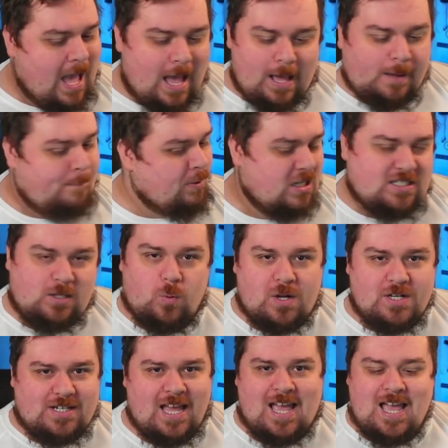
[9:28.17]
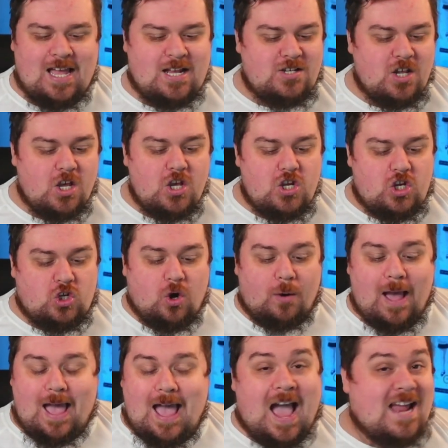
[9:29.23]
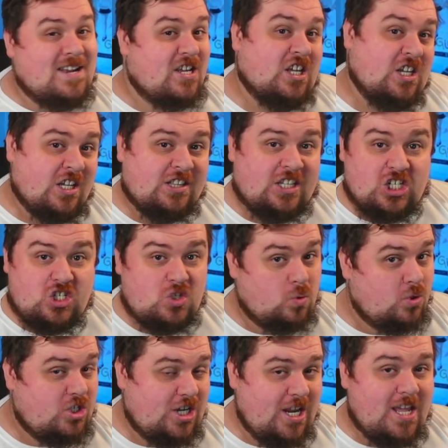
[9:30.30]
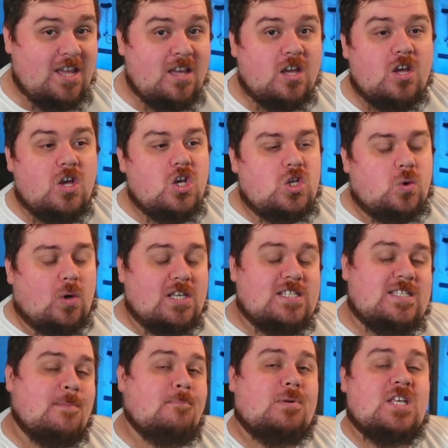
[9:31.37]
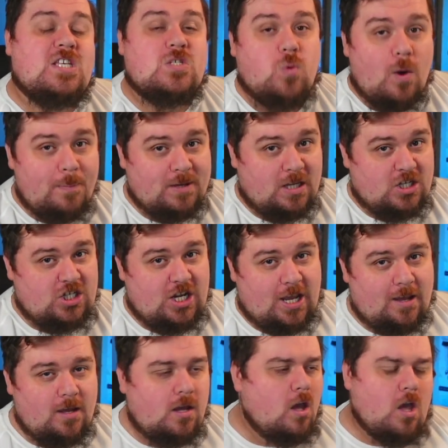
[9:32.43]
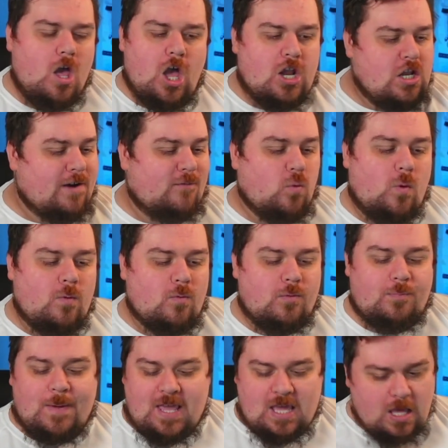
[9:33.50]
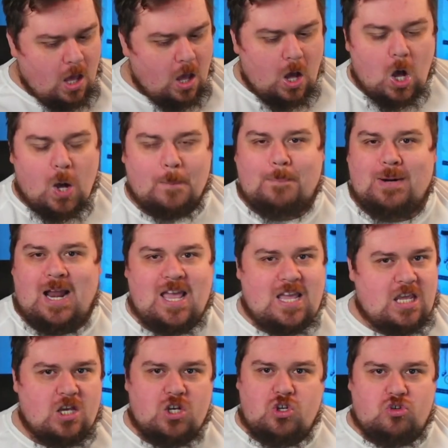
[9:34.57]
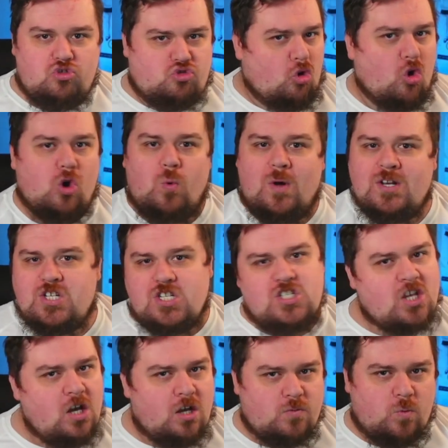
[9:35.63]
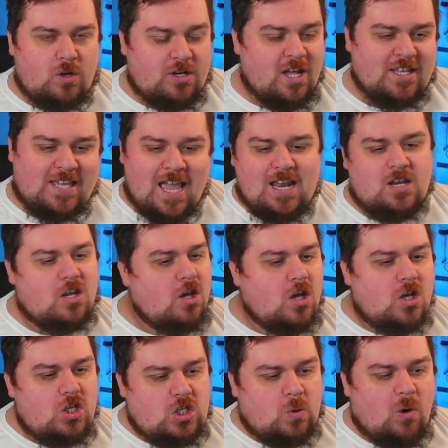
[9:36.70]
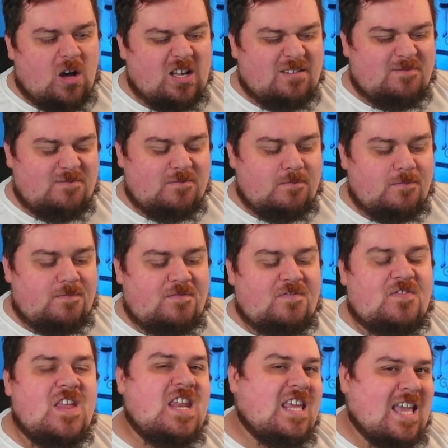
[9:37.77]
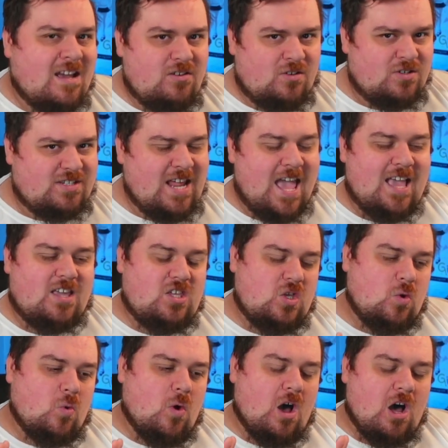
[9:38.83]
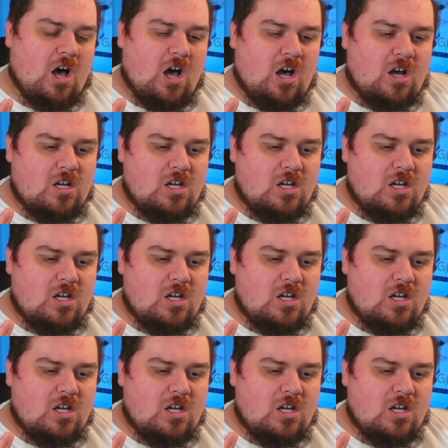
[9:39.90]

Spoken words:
plussing one to hand, you're not adding an additional cheer, you are simply swapping a cheer. Another one would be on play, draw 1, discard 1. Again, you are thinning out your deck, you are